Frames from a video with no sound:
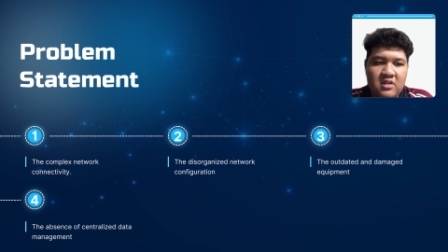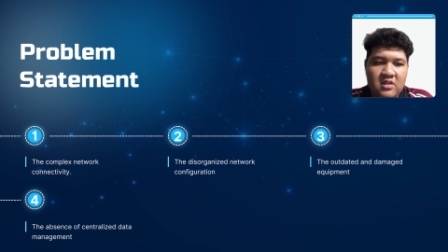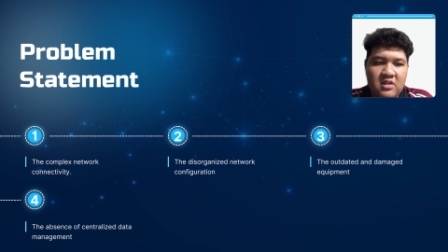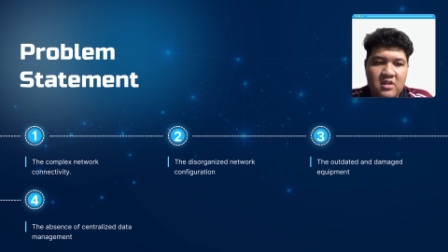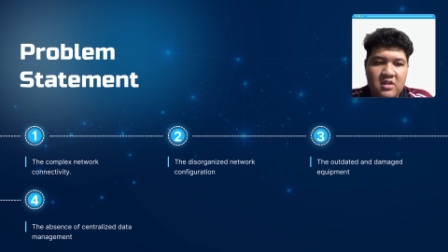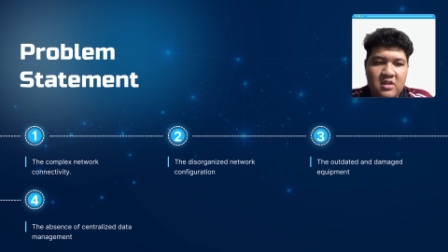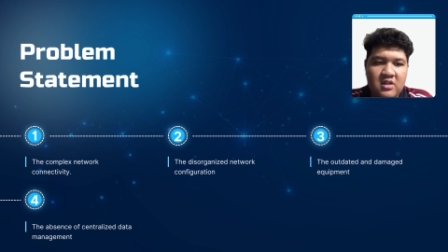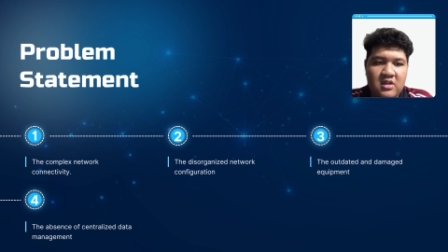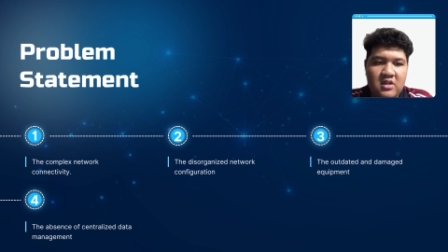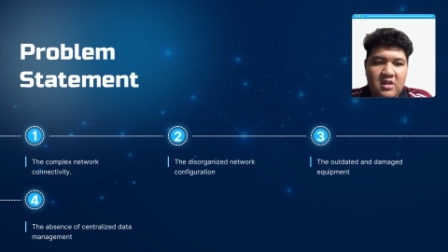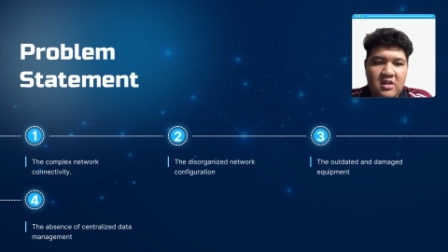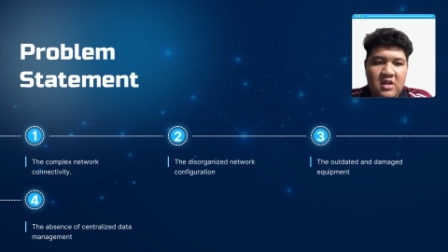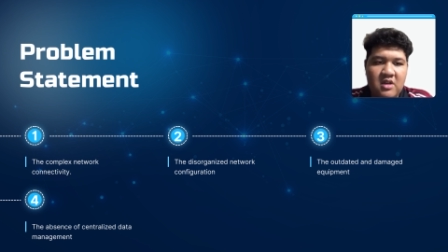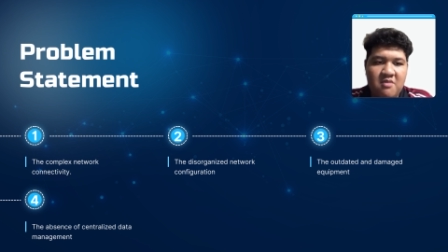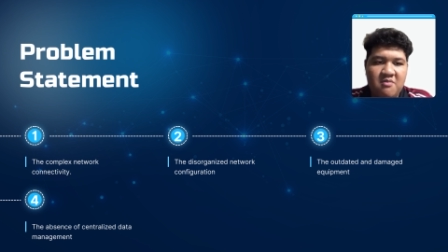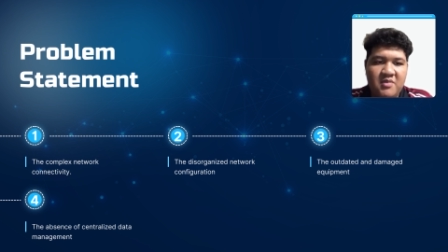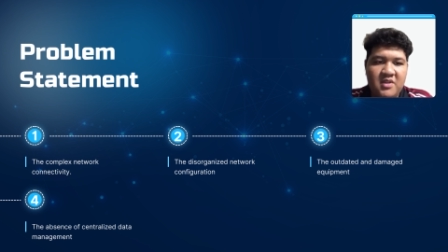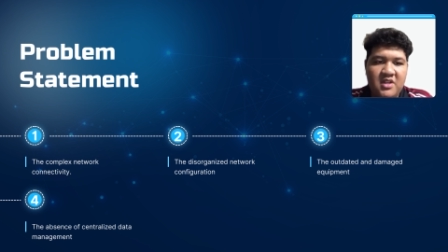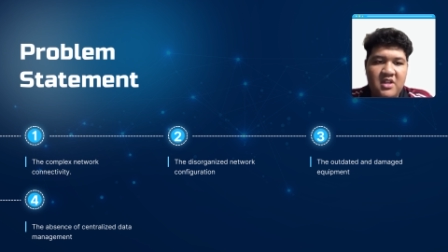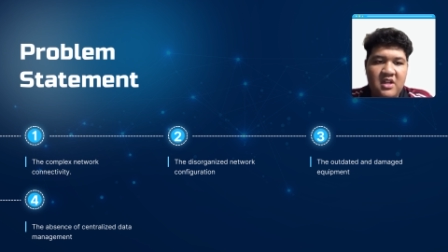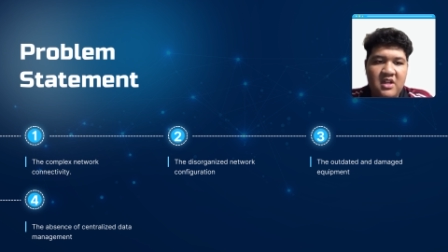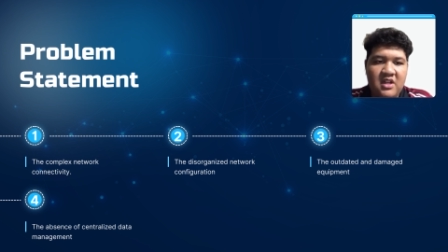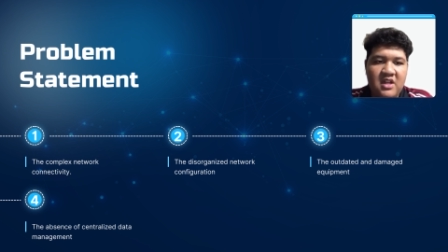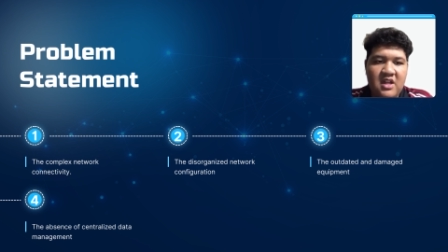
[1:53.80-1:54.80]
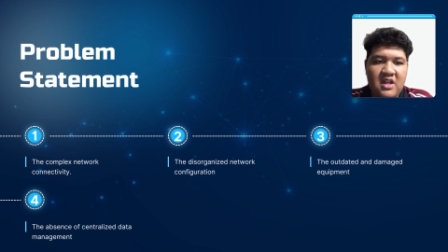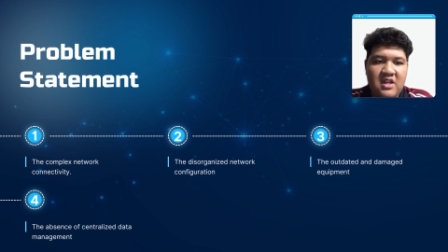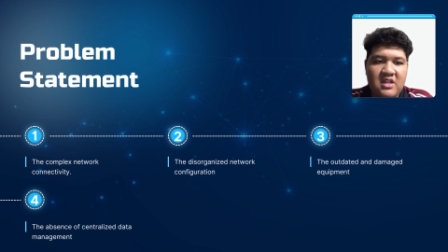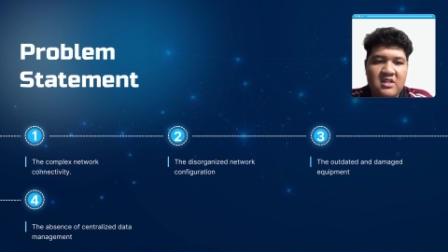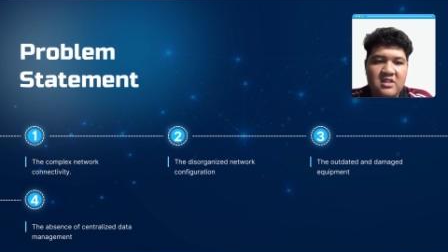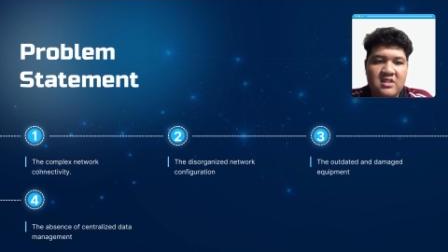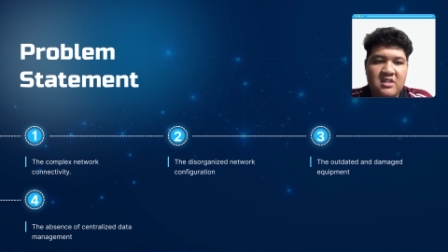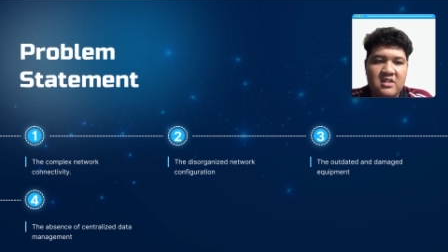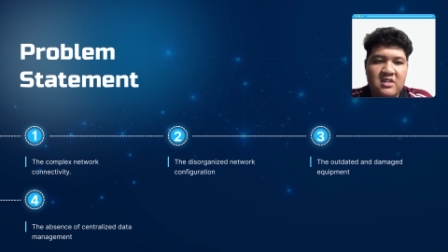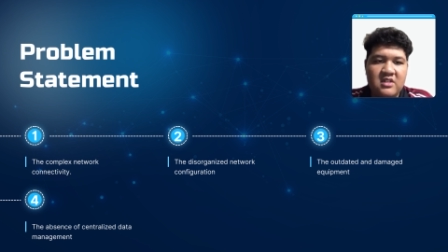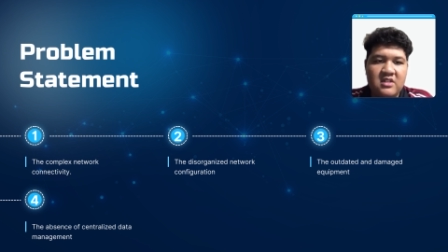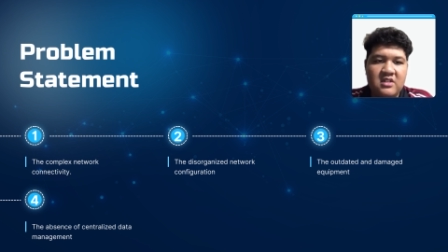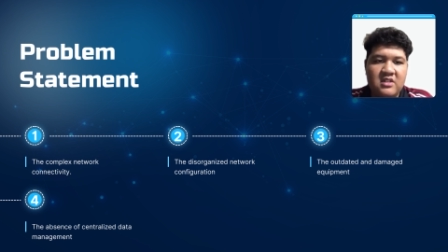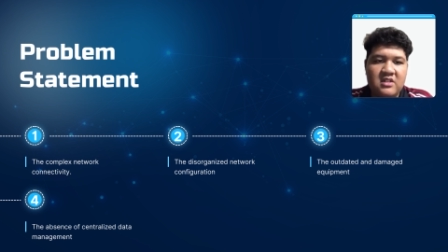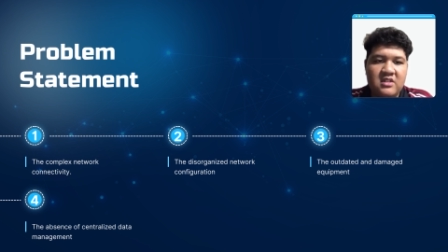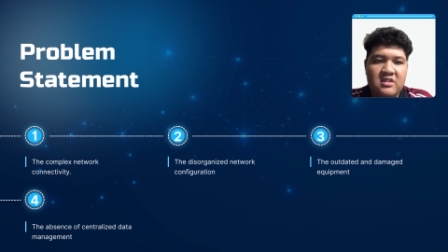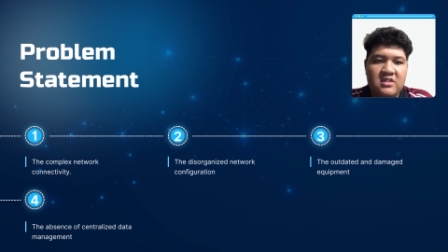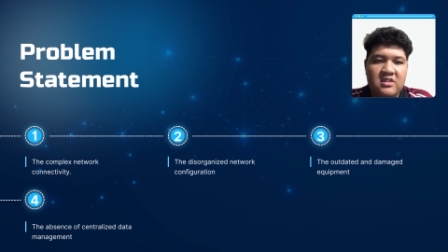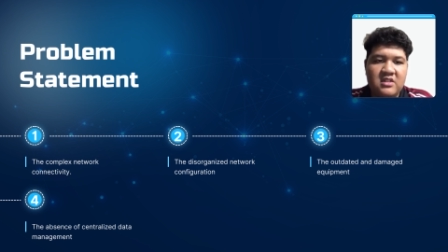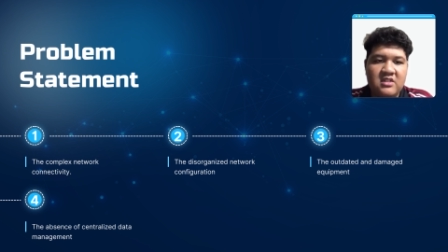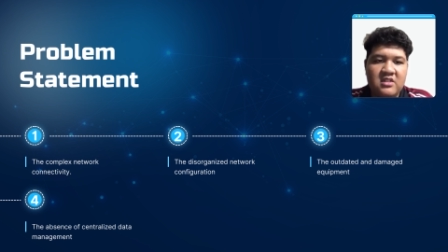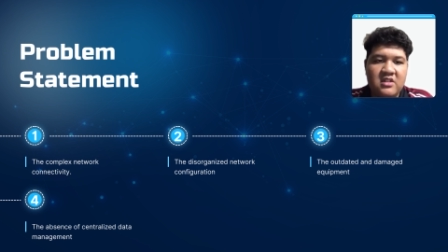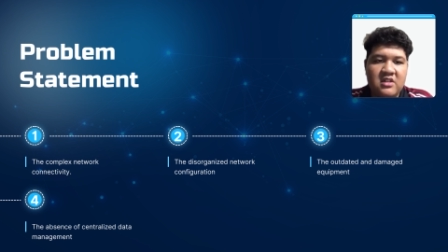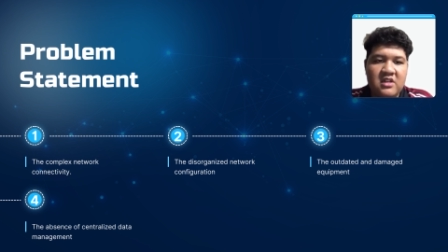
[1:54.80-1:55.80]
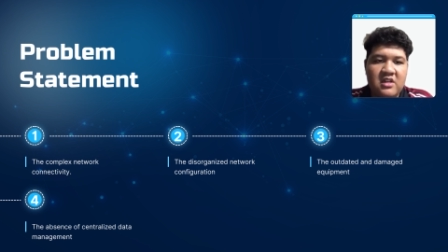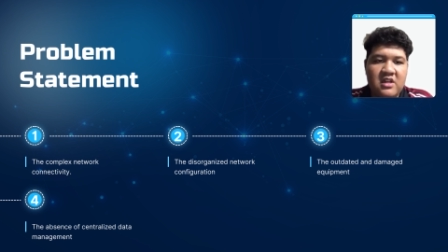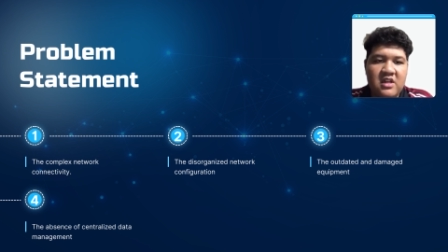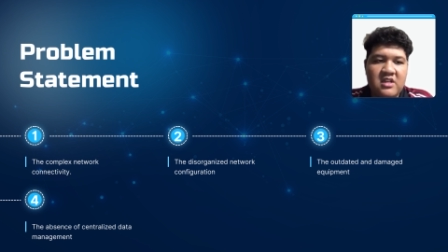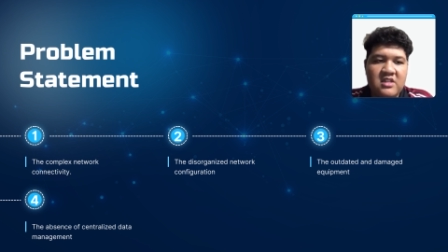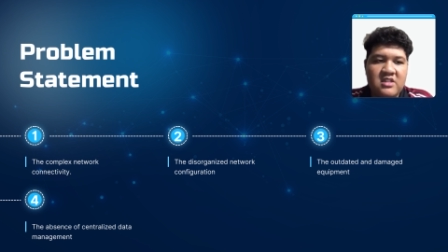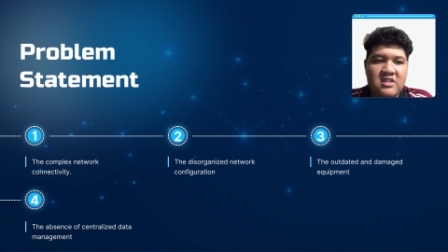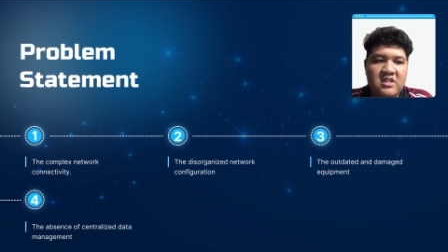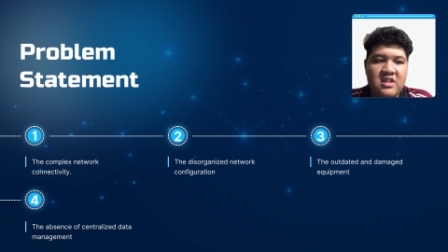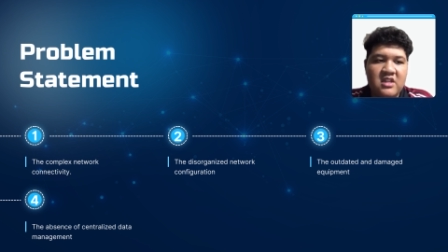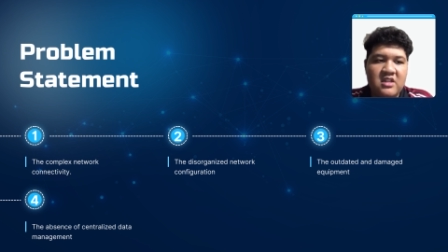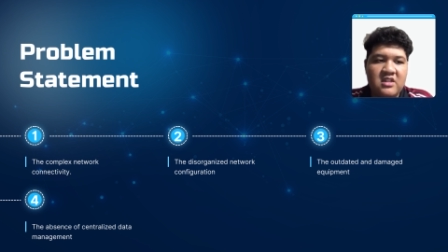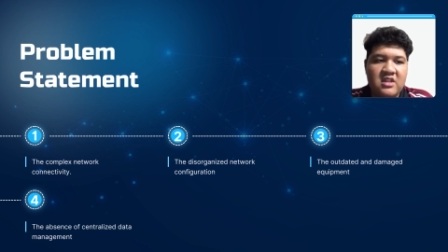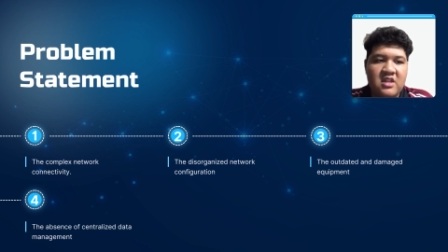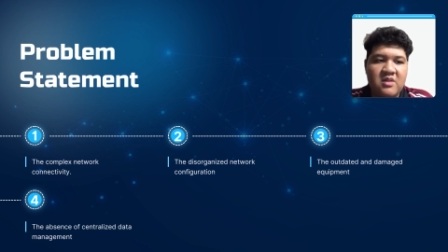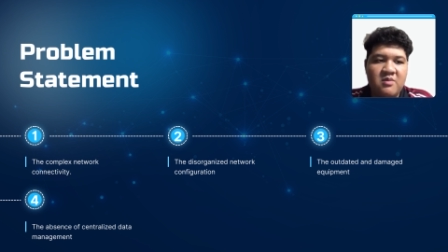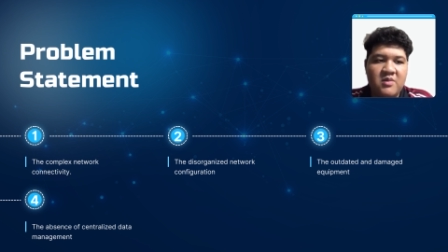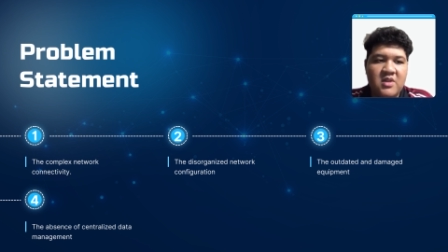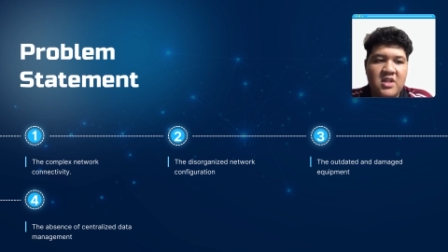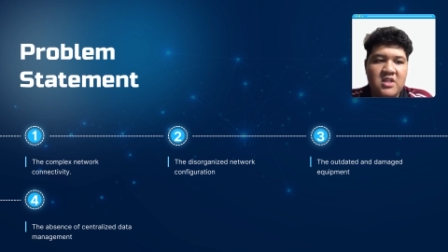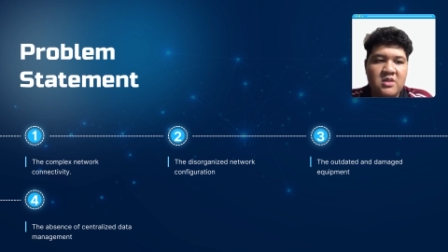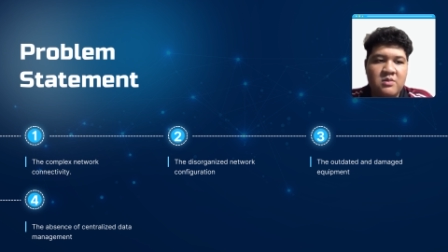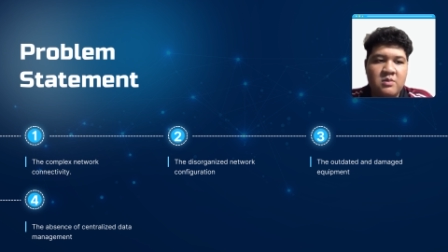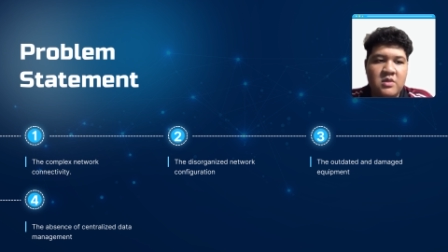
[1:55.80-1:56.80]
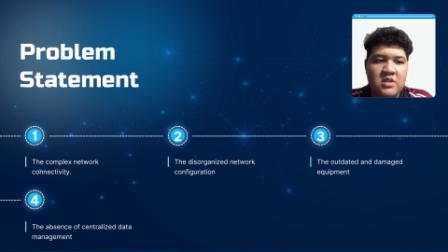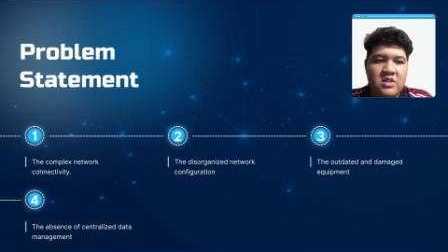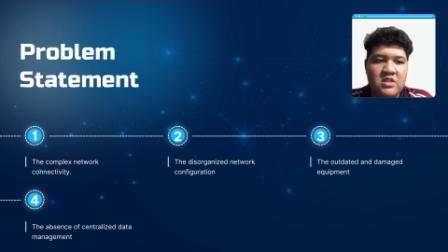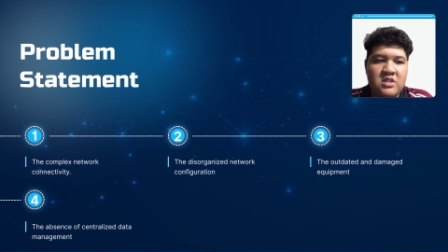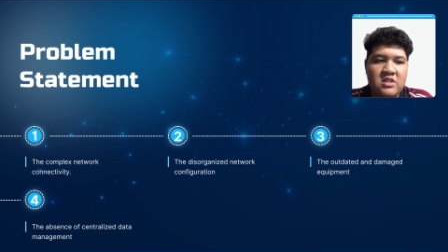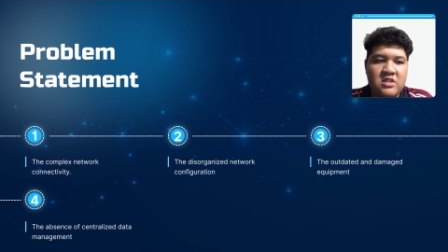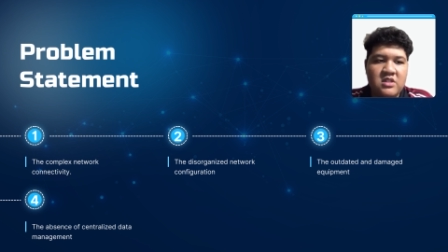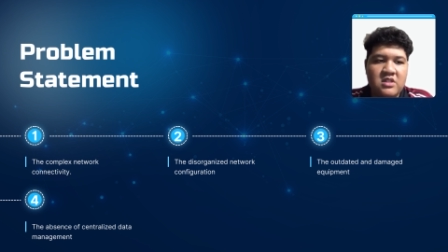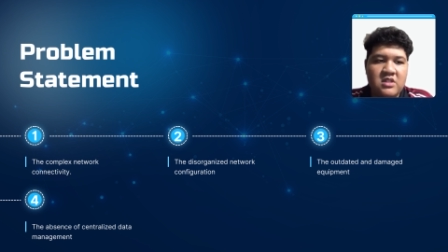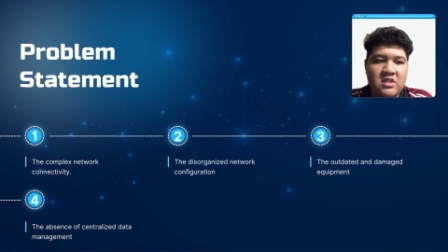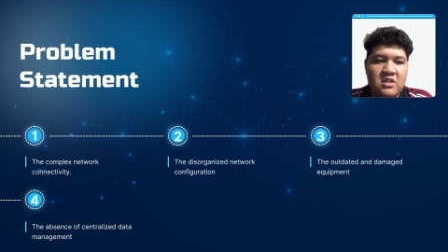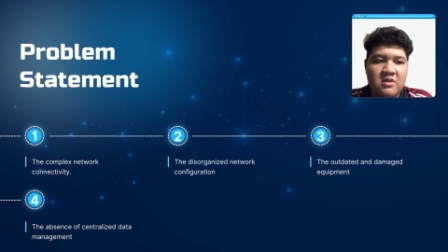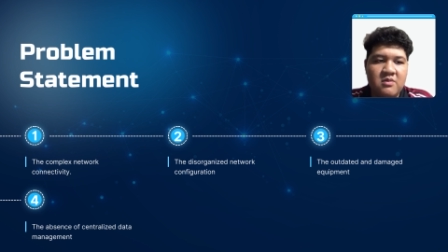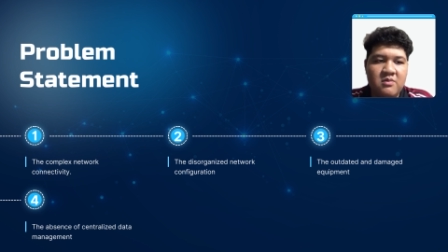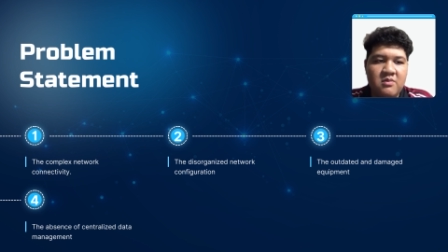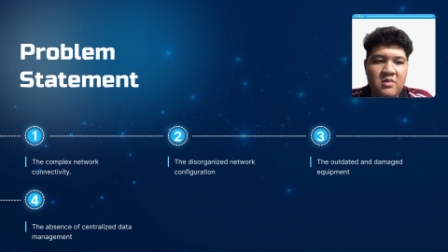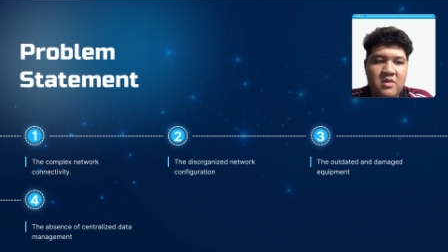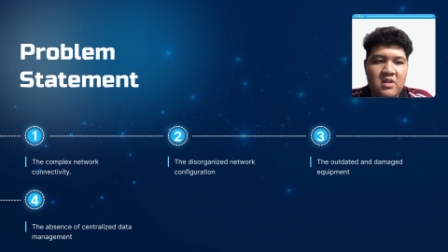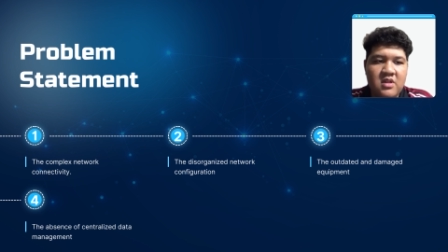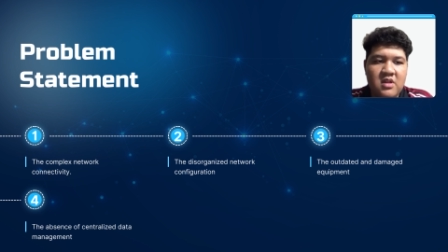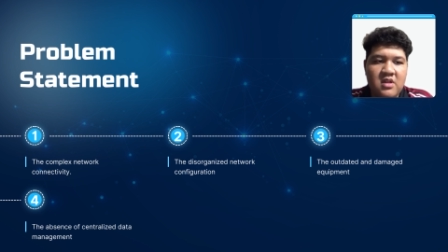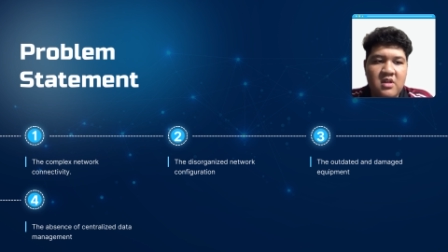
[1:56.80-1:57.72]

The company lacks a centralized data management system,